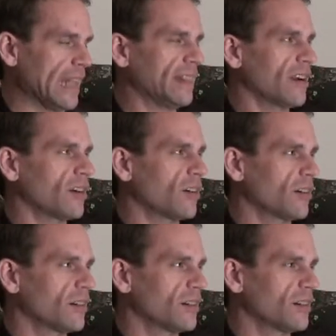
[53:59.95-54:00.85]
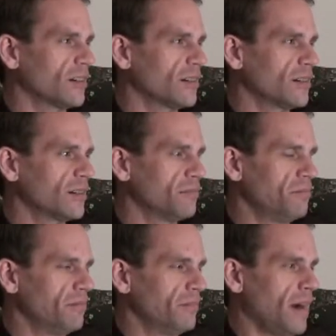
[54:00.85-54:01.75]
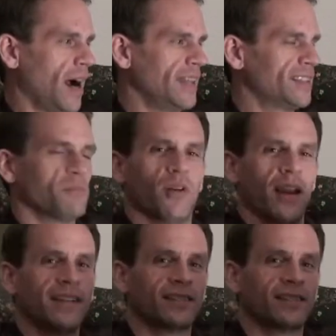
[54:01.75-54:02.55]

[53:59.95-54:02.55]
get their minds and